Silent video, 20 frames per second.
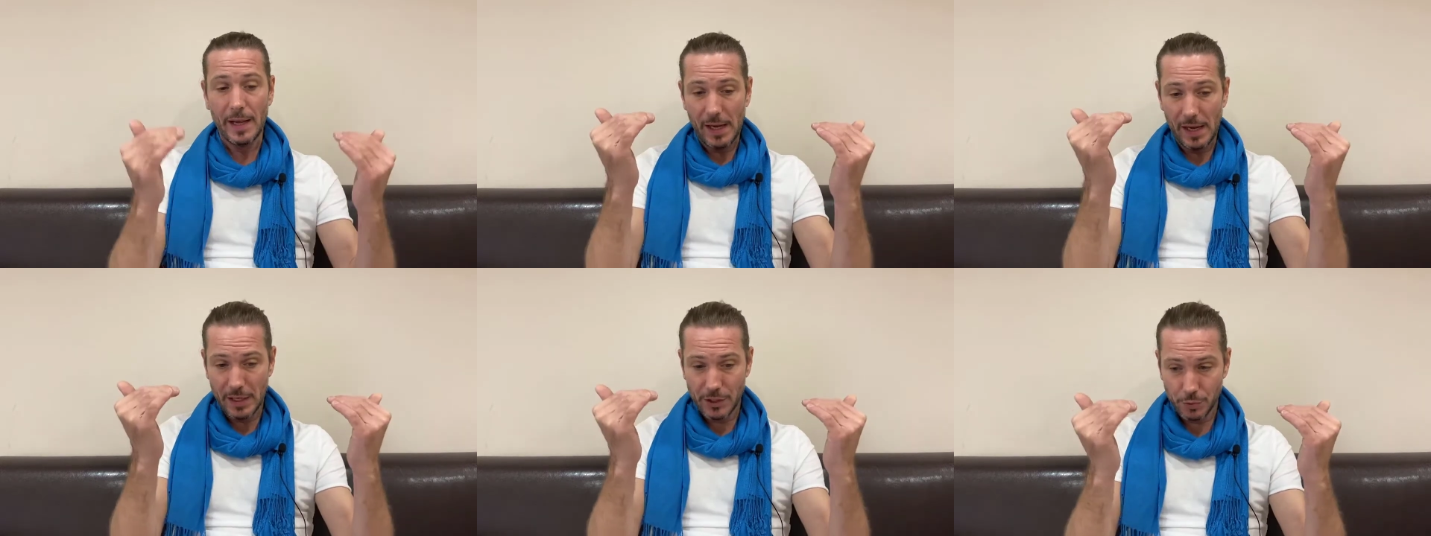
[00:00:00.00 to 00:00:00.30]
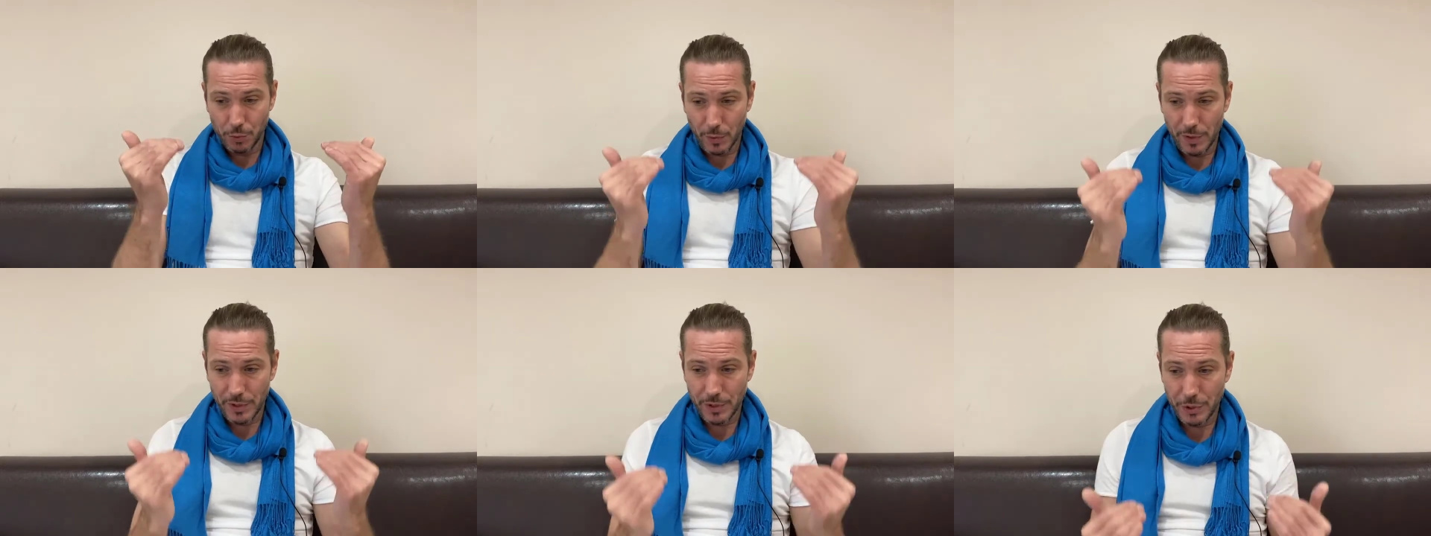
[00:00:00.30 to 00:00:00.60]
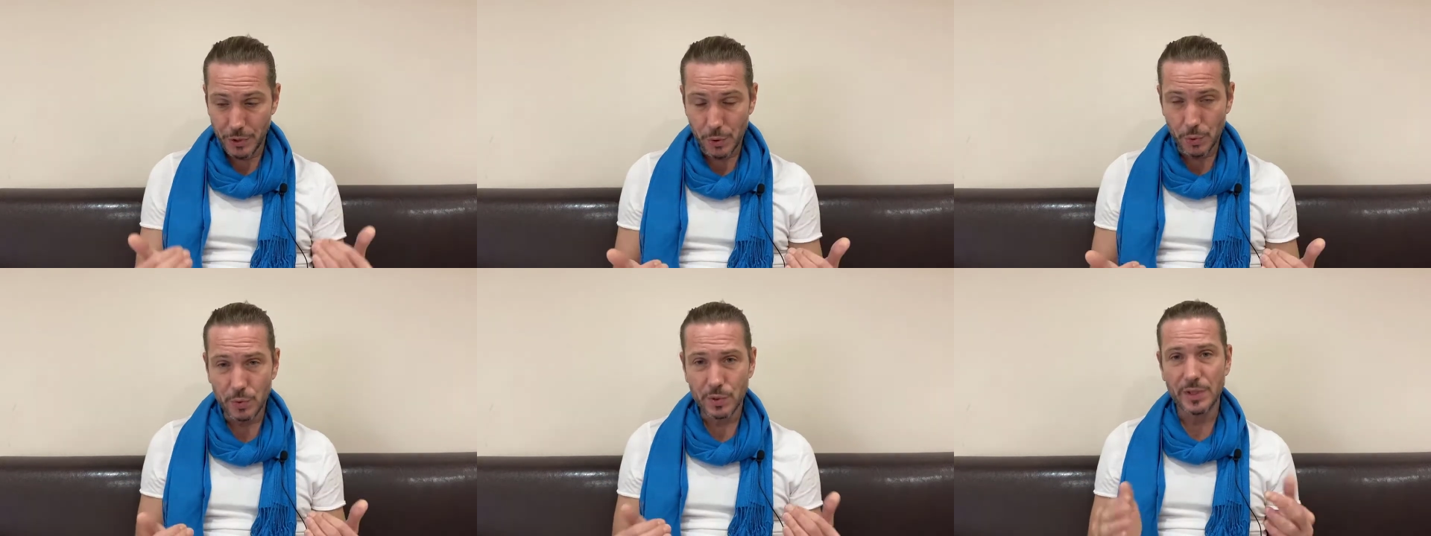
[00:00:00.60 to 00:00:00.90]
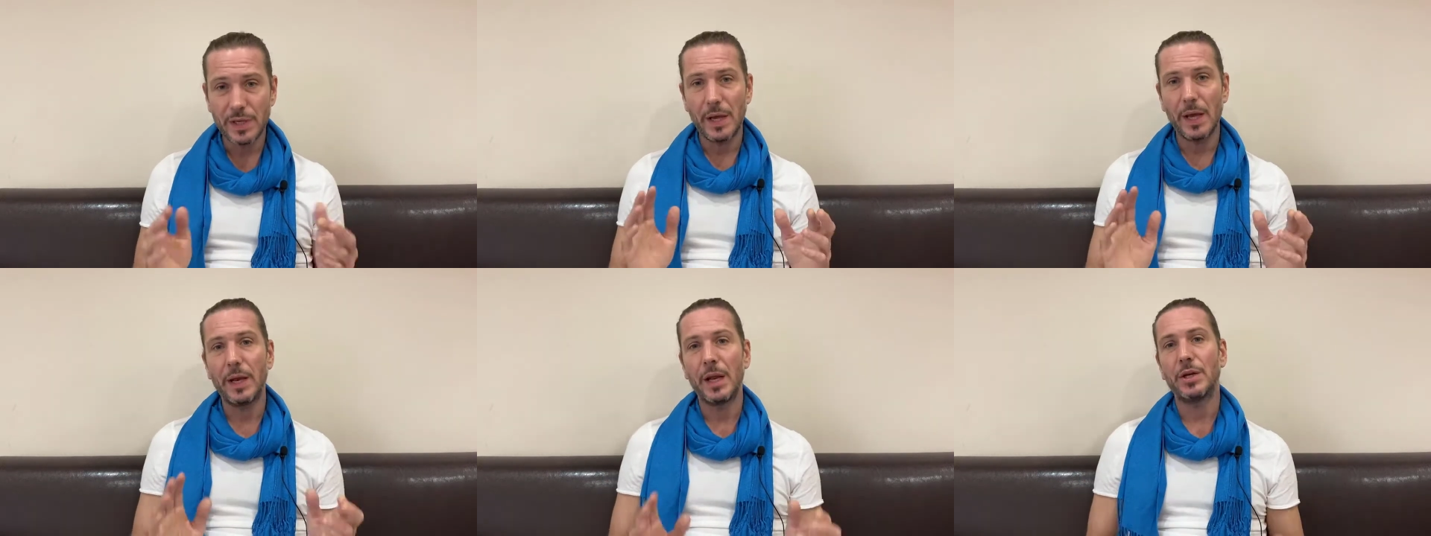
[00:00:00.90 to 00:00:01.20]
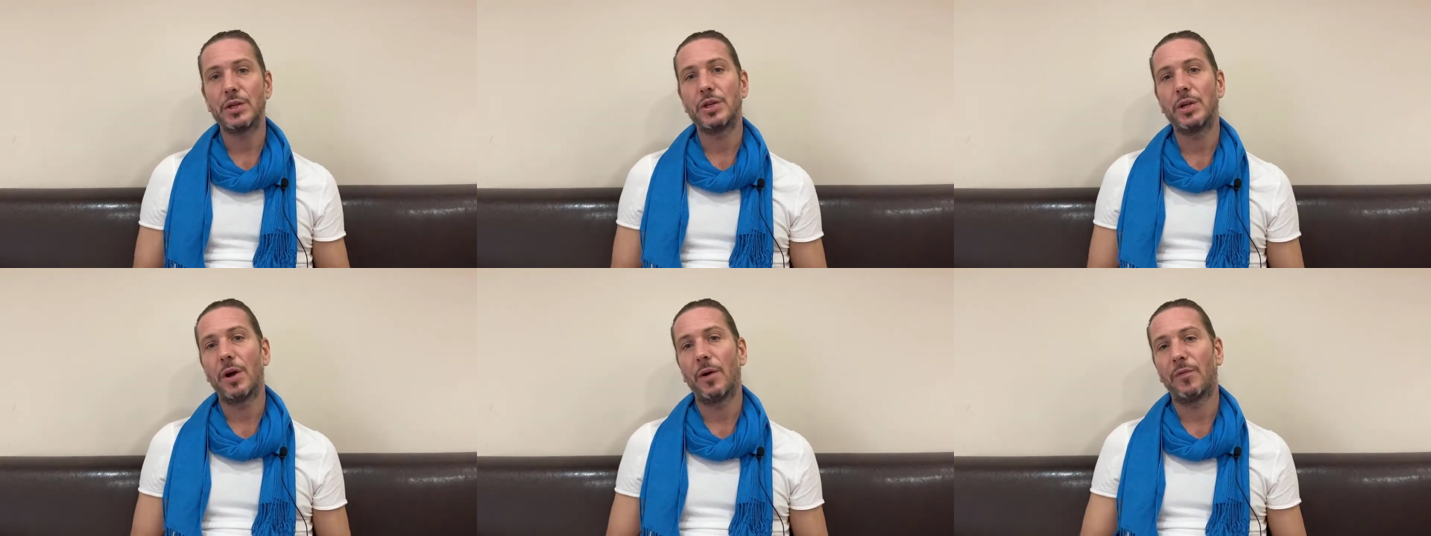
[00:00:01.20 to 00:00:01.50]
it's reduced the
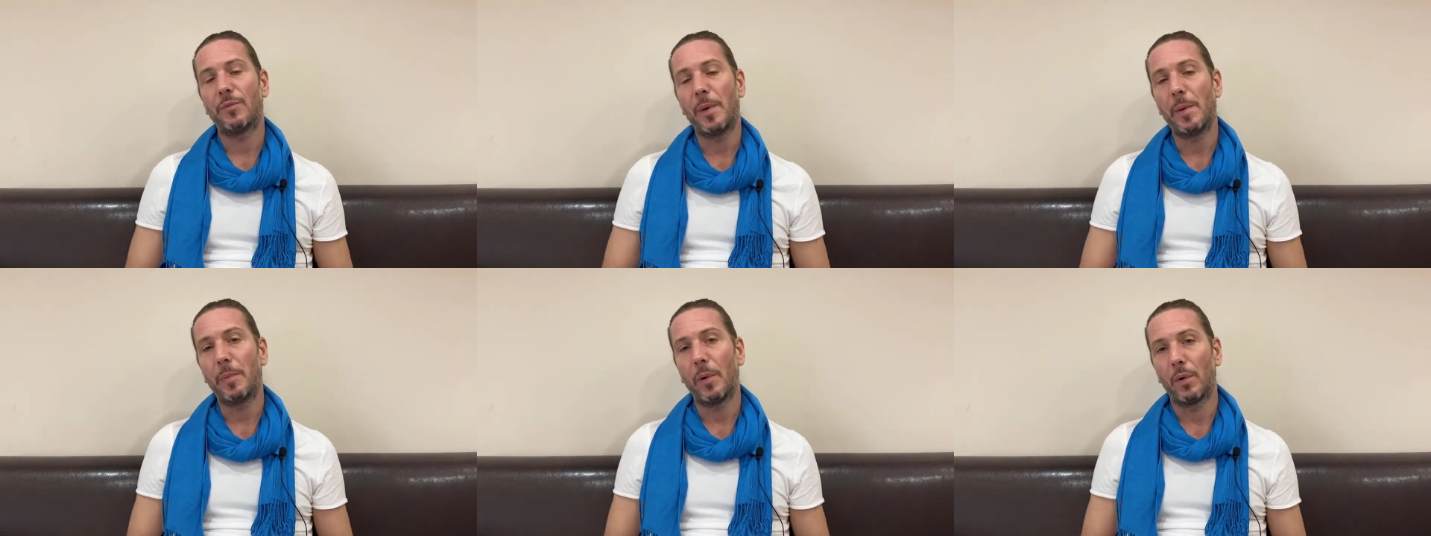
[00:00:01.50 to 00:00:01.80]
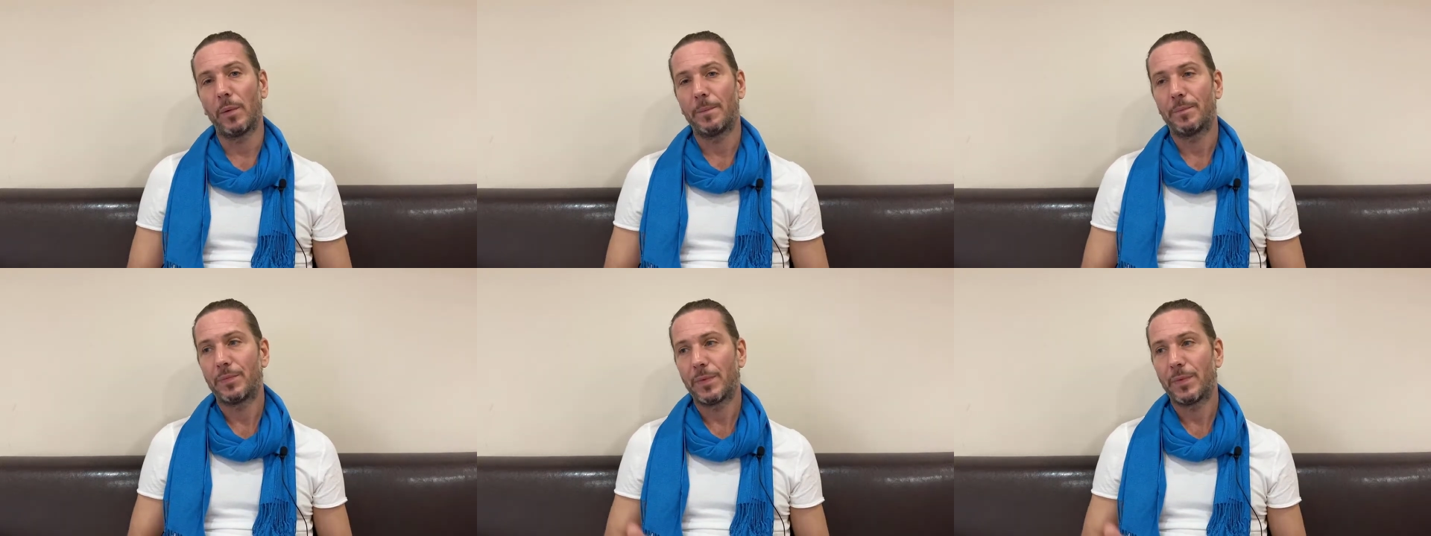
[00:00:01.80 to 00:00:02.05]
energy of people,